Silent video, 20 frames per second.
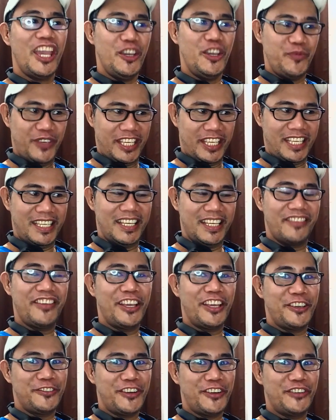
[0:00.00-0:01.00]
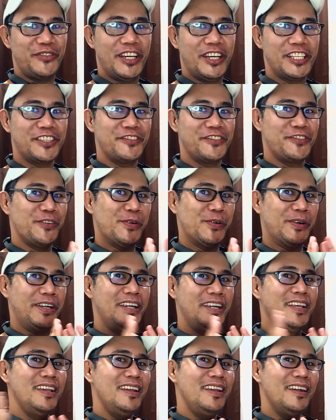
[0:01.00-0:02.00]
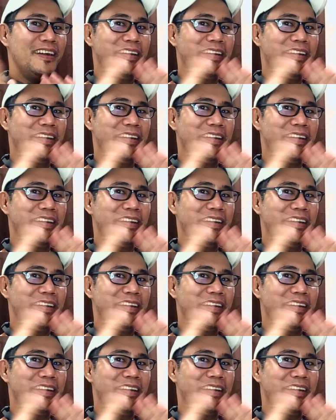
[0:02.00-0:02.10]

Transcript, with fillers: Emmy. Thank you very much for